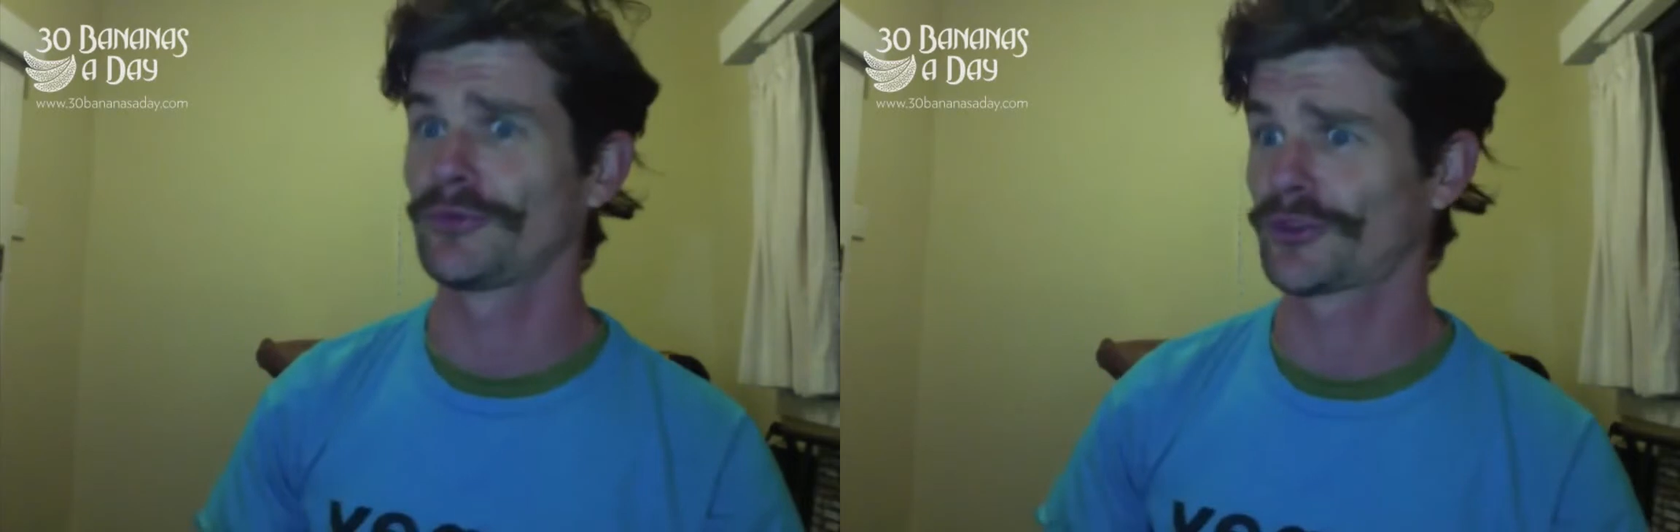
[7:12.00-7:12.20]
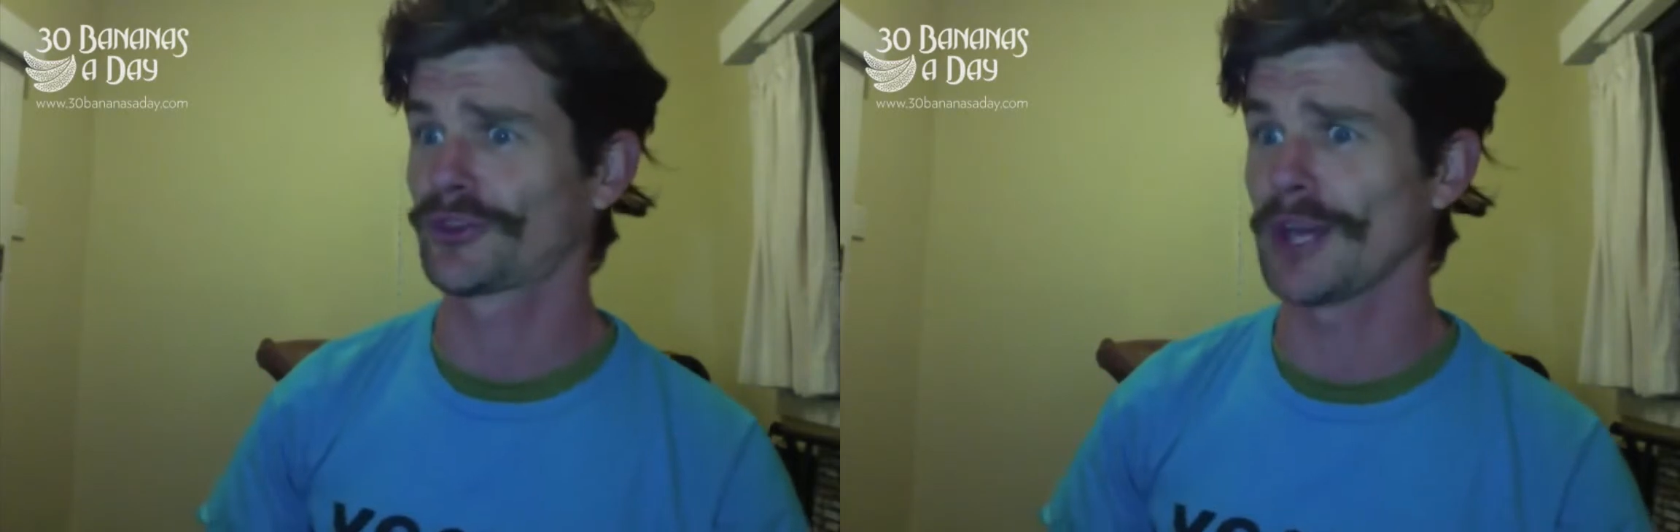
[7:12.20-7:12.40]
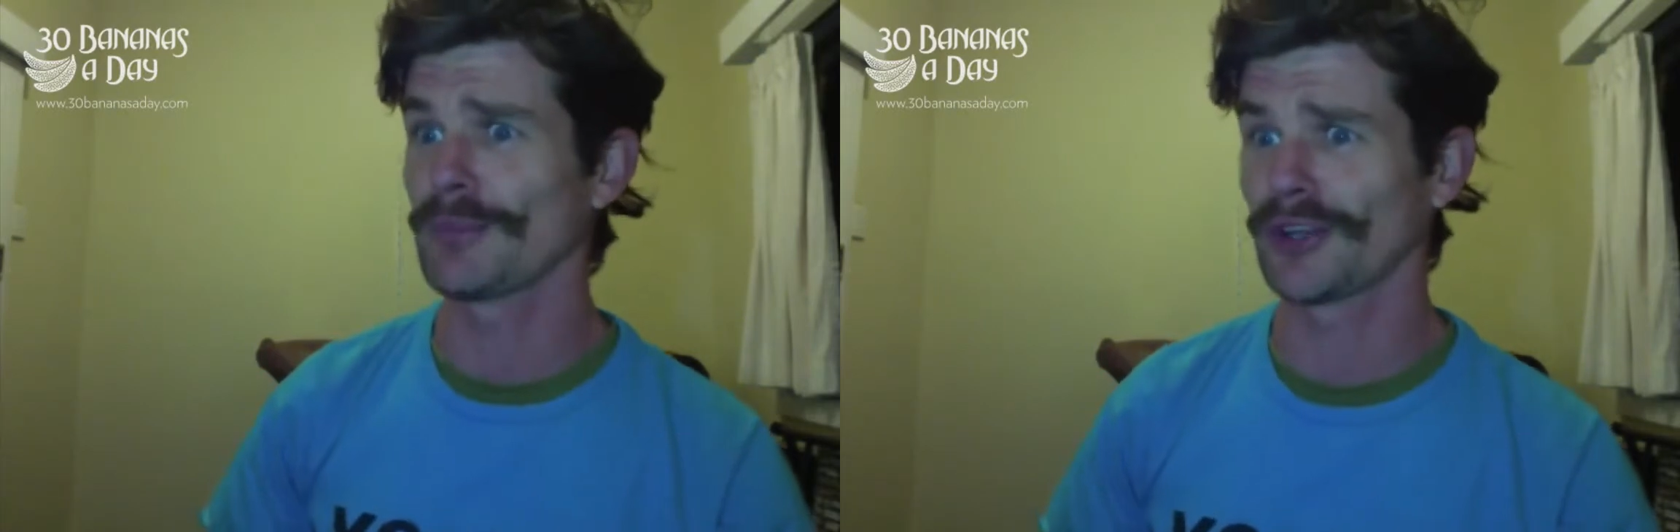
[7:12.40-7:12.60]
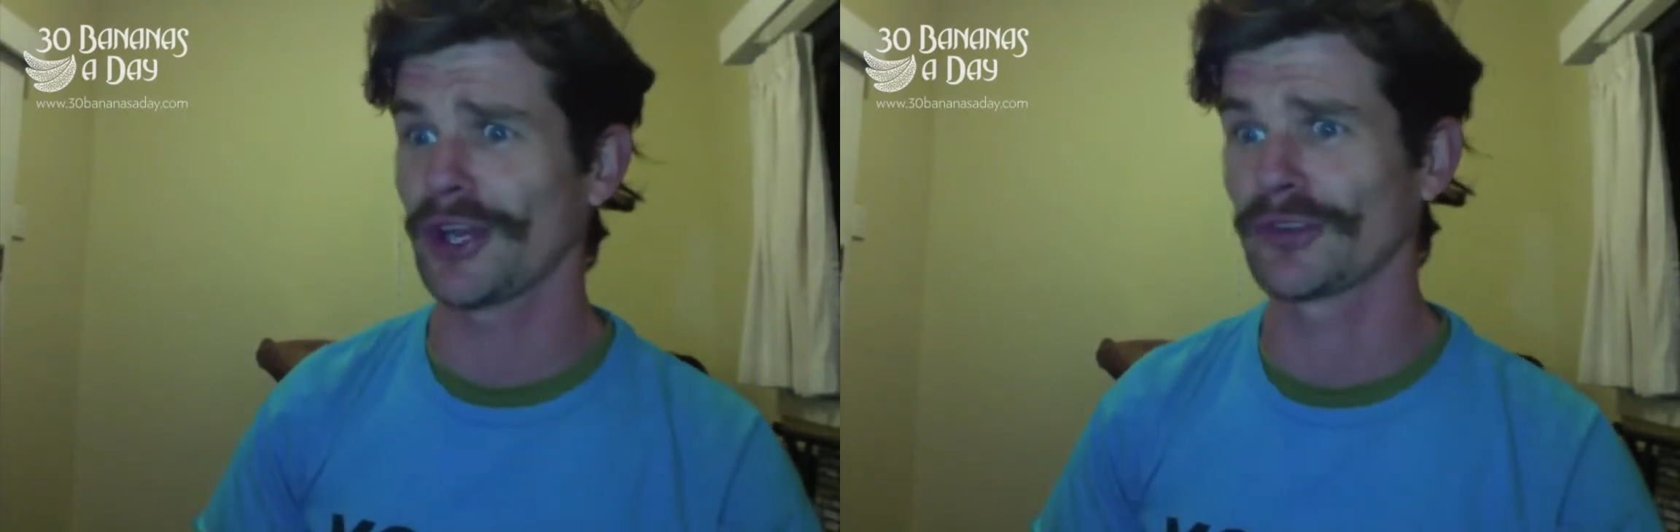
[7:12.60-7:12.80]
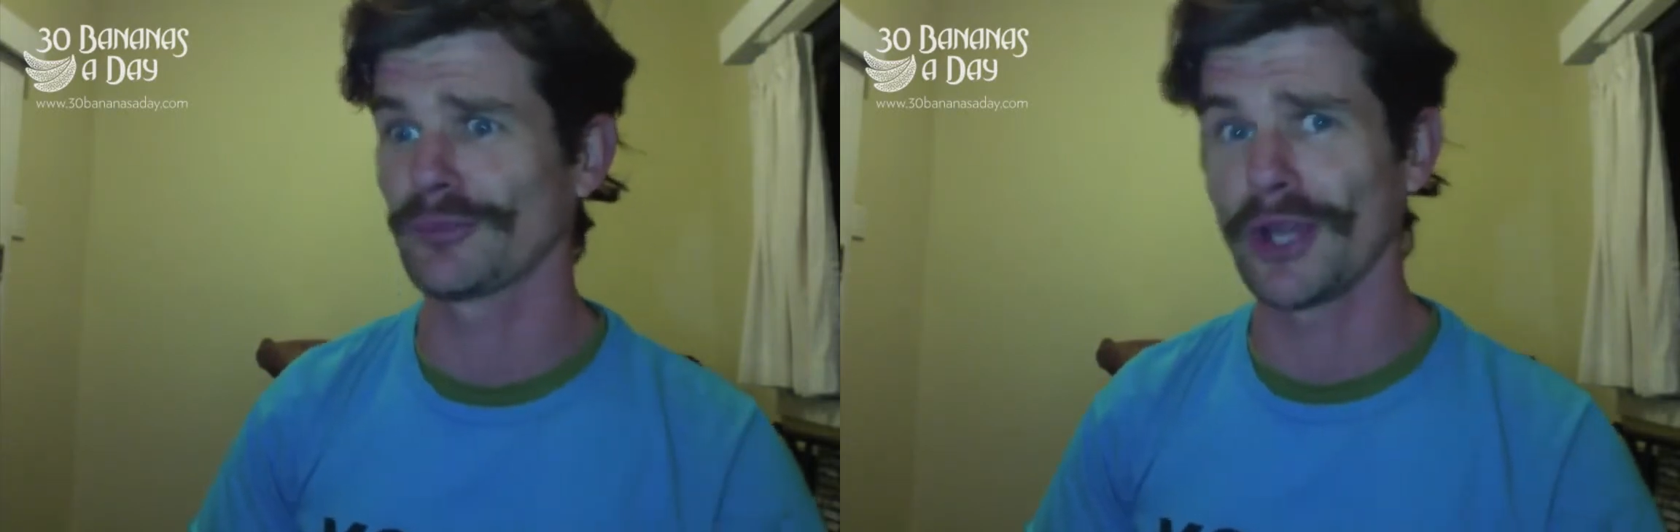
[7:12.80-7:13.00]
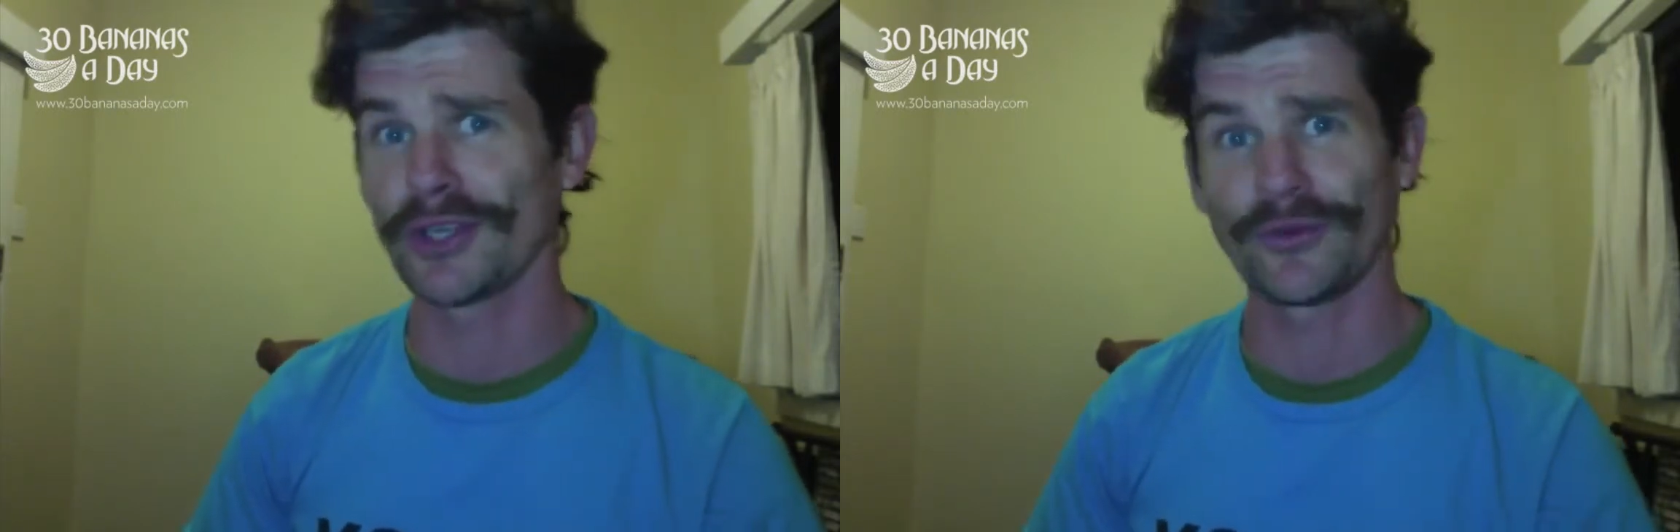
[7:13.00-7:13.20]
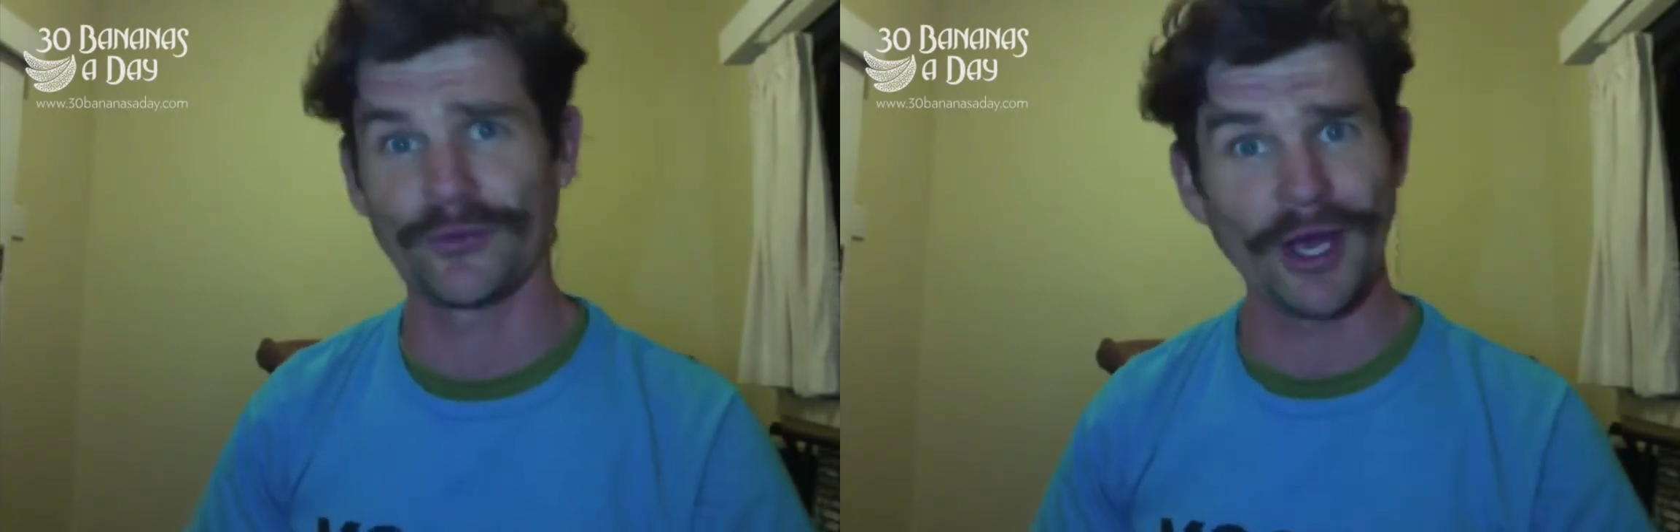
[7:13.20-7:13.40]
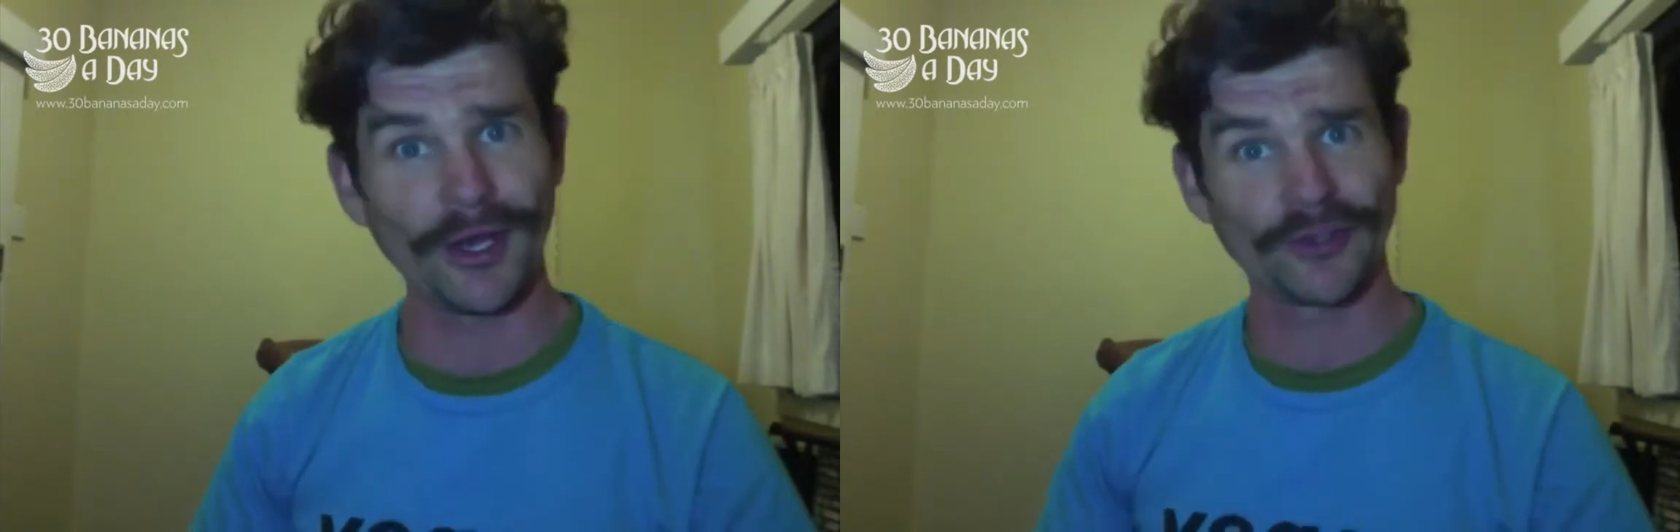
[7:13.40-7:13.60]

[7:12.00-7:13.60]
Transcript: steamed potatoes make you fat,